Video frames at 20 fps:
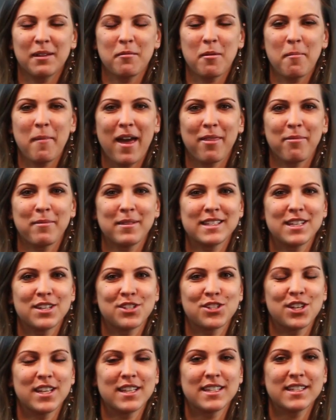I'm a
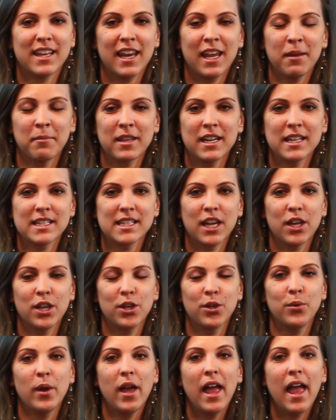mathematician and today I'm going to tell
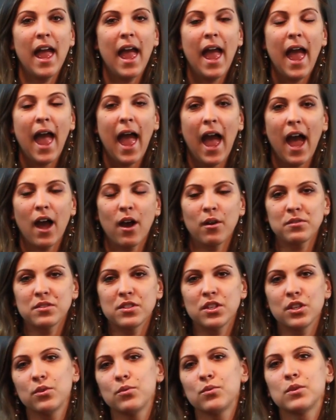you how to
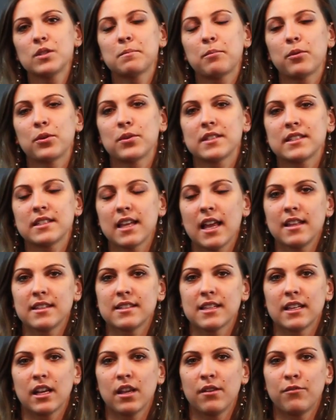use percents
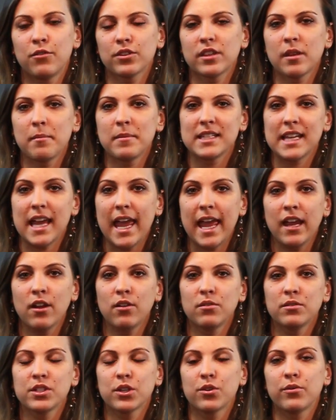and convert them into angle
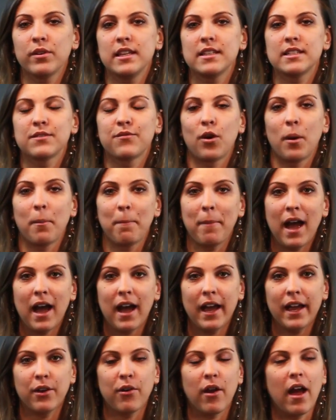degrees for a
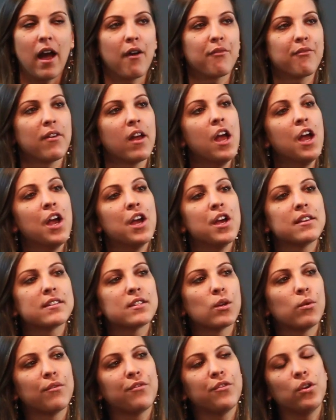pie graph.
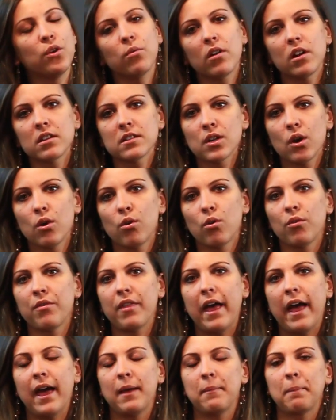So if you are told
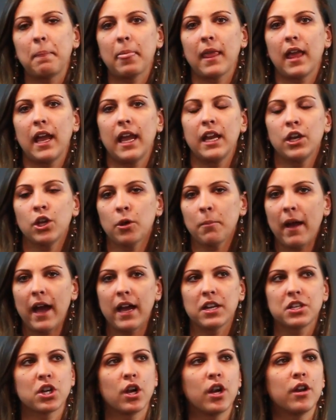that in your pie
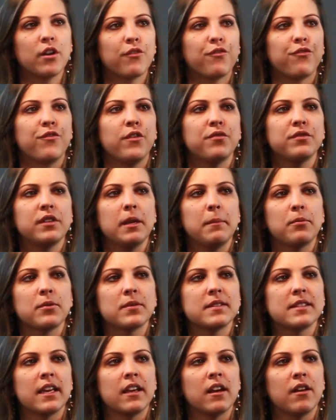chart,
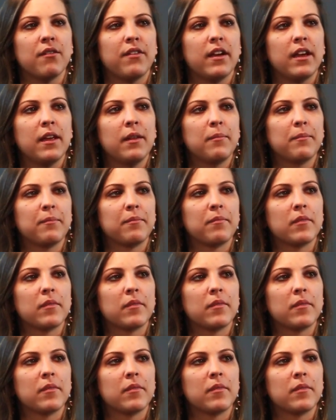50% of it